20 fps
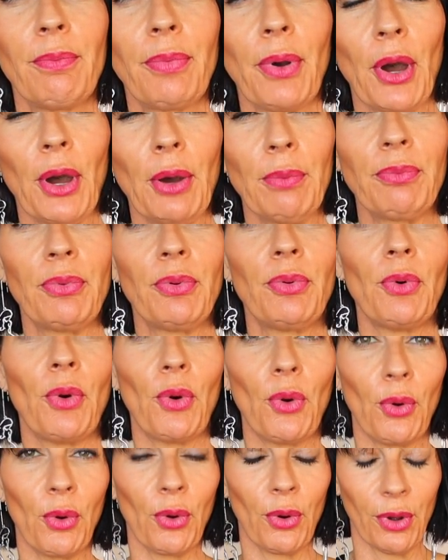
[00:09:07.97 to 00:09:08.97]
pop
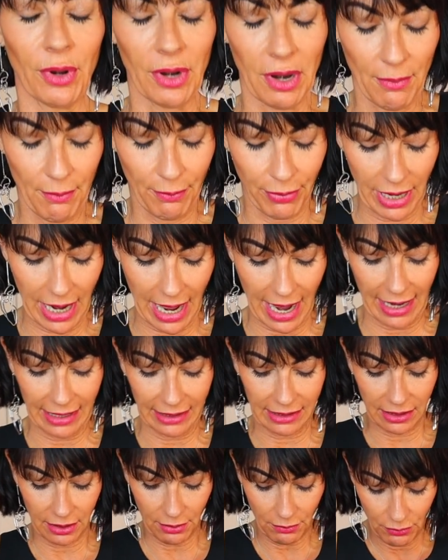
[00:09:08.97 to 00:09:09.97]
all
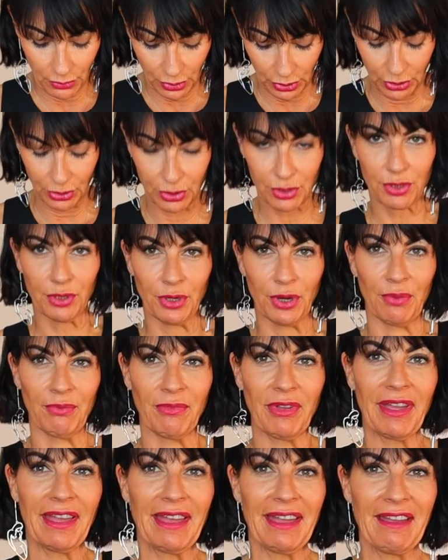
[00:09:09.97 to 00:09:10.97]
black
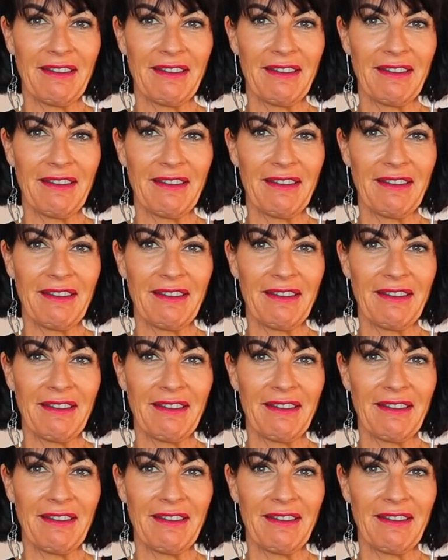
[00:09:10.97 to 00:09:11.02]
monochrome.